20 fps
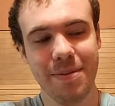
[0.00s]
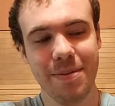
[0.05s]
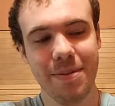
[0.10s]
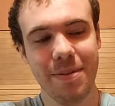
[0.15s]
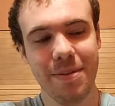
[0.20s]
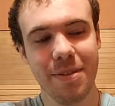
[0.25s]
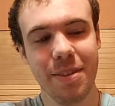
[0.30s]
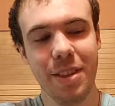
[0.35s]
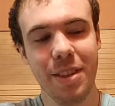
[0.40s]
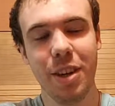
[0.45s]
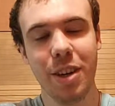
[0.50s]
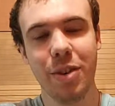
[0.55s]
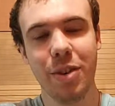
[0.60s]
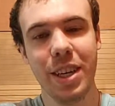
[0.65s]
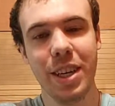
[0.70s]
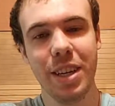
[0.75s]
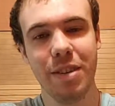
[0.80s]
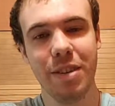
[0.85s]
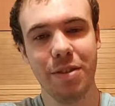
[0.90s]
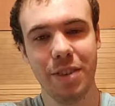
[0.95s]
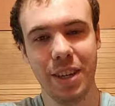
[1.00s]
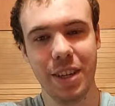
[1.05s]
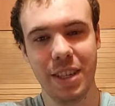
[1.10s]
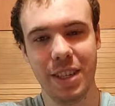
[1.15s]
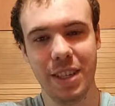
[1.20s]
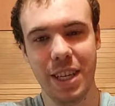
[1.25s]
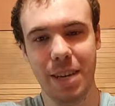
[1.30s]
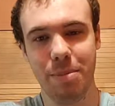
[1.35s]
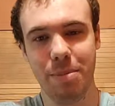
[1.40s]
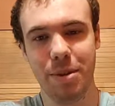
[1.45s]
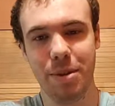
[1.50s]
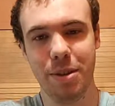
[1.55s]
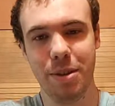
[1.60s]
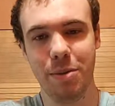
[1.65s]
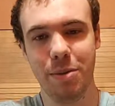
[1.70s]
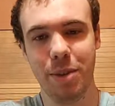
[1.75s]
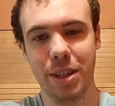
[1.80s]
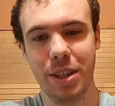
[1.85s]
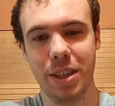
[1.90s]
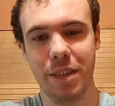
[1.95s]
knowing, for
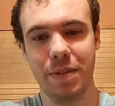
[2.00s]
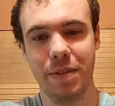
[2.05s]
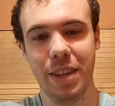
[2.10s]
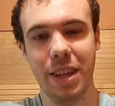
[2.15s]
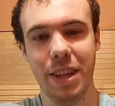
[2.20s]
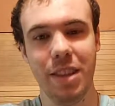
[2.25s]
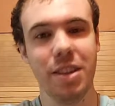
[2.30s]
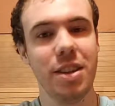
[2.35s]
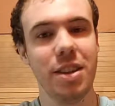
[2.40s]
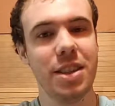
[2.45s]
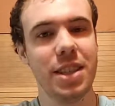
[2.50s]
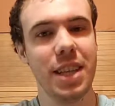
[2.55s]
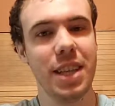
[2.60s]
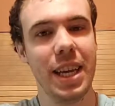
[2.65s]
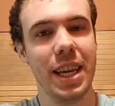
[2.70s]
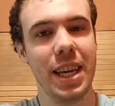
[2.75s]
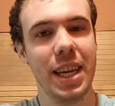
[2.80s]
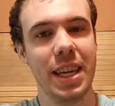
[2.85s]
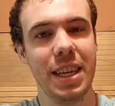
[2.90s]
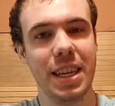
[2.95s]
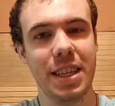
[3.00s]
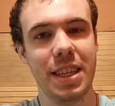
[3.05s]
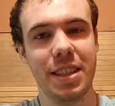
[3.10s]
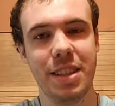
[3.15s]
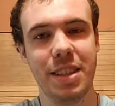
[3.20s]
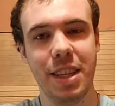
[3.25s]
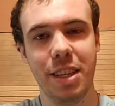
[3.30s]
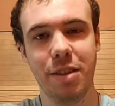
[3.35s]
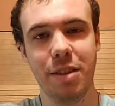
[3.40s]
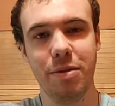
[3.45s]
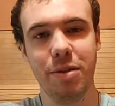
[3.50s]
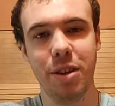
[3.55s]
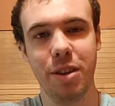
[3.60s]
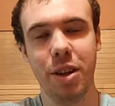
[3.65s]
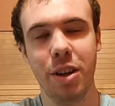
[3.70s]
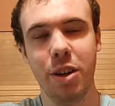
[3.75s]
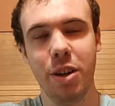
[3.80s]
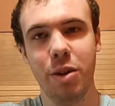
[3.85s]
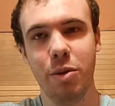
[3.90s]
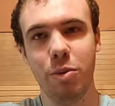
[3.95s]
example, what something looks like instead of
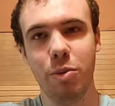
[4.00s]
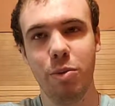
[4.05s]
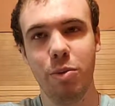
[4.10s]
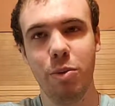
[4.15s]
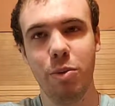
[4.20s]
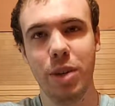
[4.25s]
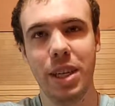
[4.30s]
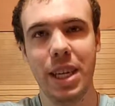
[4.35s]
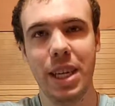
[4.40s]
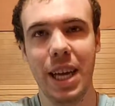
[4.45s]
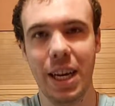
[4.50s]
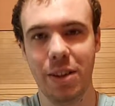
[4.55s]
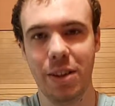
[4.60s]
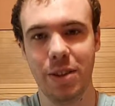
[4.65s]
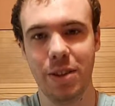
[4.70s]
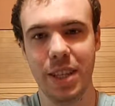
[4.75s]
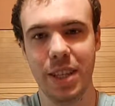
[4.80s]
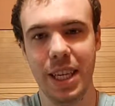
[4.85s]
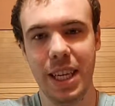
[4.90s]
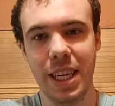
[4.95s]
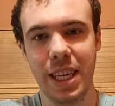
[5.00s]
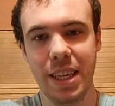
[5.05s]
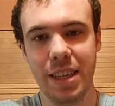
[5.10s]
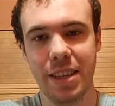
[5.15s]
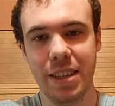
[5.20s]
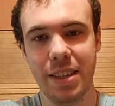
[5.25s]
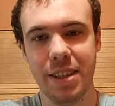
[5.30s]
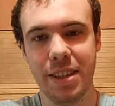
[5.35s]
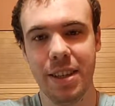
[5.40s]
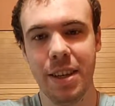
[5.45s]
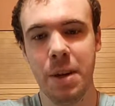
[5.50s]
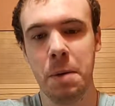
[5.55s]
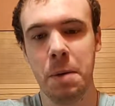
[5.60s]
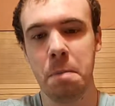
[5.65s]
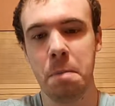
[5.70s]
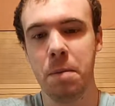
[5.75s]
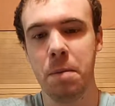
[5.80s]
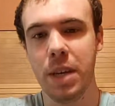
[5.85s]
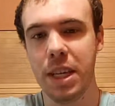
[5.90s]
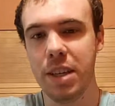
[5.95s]
what it actually is
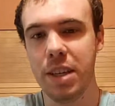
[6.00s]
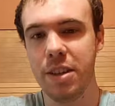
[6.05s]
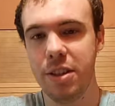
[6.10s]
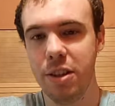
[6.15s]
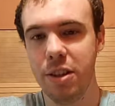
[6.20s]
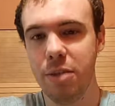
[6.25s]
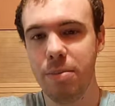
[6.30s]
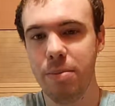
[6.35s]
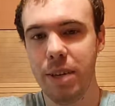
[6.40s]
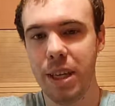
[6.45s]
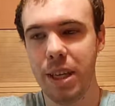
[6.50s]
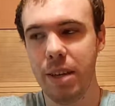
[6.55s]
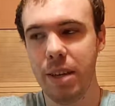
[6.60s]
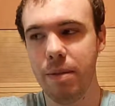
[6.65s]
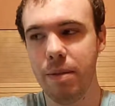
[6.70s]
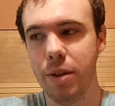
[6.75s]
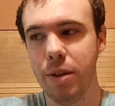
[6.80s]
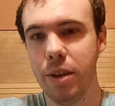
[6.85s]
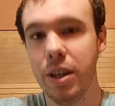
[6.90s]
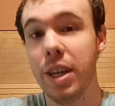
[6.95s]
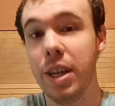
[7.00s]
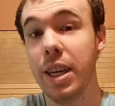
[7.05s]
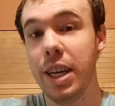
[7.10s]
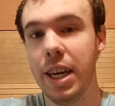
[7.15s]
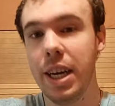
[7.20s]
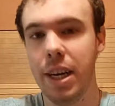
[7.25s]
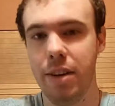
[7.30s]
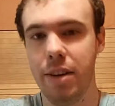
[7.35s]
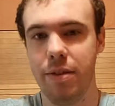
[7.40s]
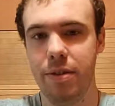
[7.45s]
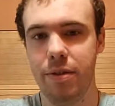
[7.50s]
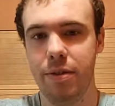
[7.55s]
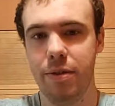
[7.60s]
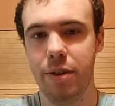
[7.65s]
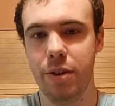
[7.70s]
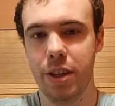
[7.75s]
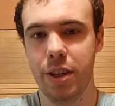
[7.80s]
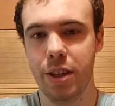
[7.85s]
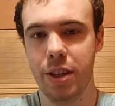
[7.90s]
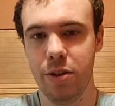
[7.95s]
can still be good enough
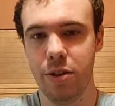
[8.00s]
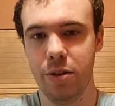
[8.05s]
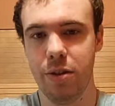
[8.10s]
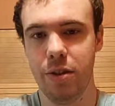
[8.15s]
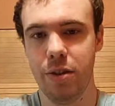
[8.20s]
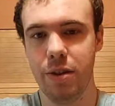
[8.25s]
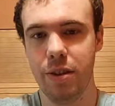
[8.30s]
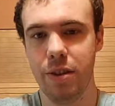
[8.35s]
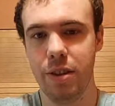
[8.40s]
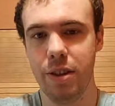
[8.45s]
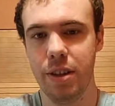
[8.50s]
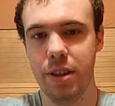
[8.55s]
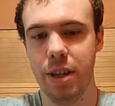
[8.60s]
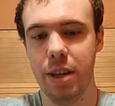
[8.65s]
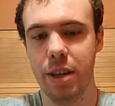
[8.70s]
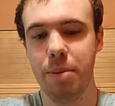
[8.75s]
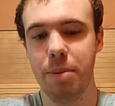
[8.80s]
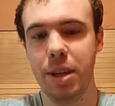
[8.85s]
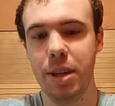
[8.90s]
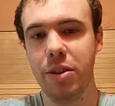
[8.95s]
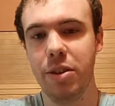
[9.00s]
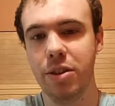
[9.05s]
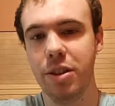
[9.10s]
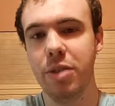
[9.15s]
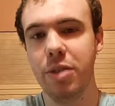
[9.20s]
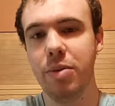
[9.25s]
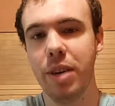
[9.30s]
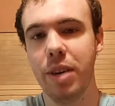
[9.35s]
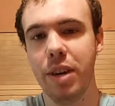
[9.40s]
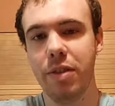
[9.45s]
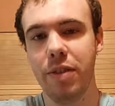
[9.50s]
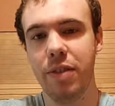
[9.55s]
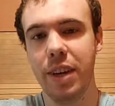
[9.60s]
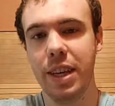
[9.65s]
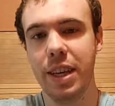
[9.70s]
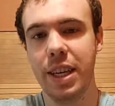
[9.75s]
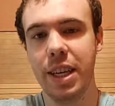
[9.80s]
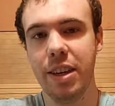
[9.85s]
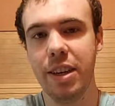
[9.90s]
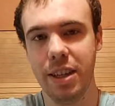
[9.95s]
for control. But you still want to
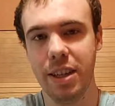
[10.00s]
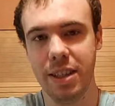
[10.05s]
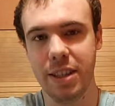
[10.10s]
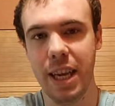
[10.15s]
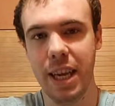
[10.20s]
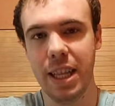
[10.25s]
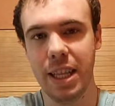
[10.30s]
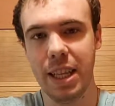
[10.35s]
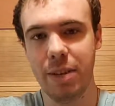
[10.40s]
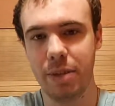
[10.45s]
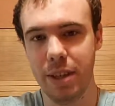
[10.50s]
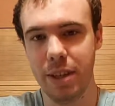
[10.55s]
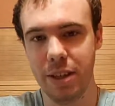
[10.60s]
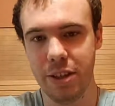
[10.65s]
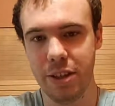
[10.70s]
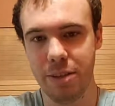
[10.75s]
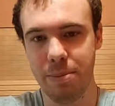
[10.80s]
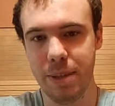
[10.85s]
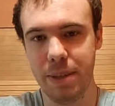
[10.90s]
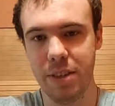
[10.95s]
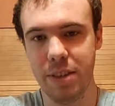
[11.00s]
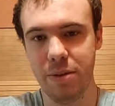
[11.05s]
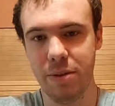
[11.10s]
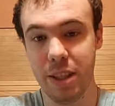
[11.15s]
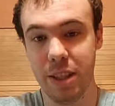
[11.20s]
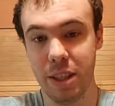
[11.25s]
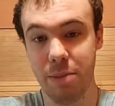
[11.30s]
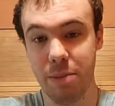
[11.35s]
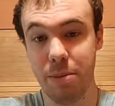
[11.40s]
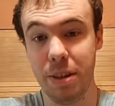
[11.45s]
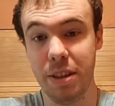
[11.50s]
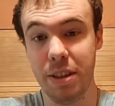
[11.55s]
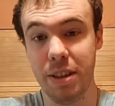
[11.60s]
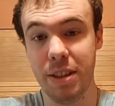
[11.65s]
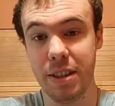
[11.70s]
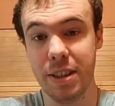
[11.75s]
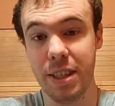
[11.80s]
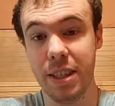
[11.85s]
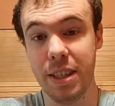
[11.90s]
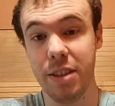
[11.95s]
find out exactly what the
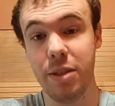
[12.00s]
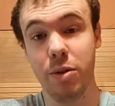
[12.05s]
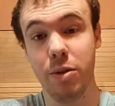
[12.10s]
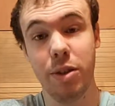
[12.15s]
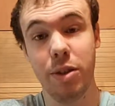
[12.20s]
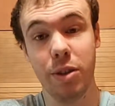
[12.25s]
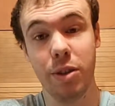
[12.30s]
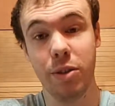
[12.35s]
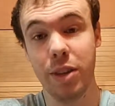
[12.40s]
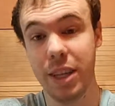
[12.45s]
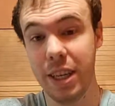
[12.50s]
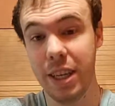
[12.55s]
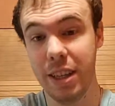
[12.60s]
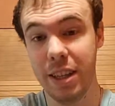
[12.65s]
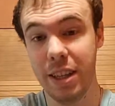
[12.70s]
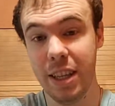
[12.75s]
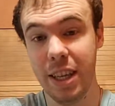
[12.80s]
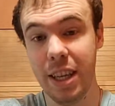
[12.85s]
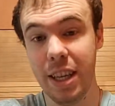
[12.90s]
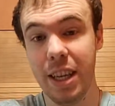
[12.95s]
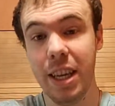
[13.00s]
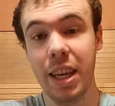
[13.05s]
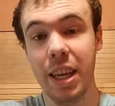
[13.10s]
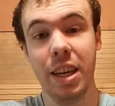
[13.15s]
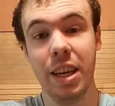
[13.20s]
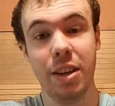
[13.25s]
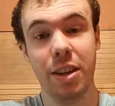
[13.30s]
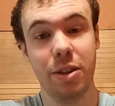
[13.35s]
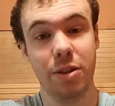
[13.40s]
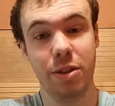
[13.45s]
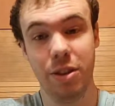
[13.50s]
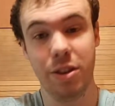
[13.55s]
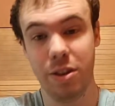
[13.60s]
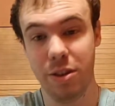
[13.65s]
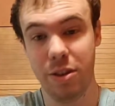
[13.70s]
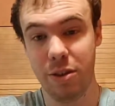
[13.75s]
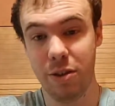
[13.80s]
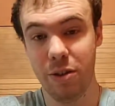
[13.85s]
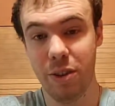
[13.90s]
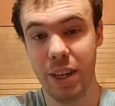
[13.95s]
species is. So don't kill it, don't
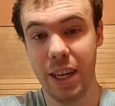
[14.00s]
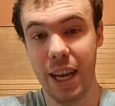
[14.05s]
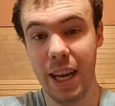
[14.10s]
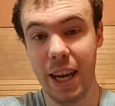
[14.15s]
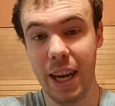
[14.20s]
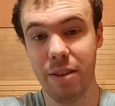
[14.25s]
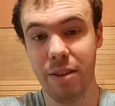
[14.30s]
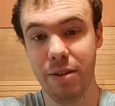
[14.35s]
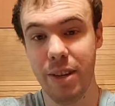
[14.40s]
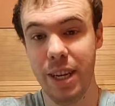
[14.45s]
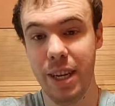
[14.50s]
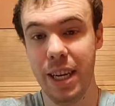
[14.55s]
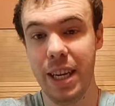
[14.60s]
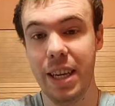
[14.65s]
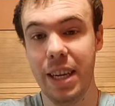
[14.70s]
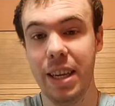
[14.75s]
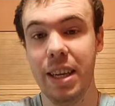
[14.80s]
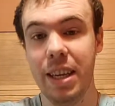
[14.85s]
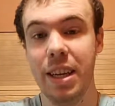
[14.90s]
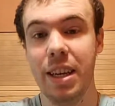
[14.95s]
destroy it outright.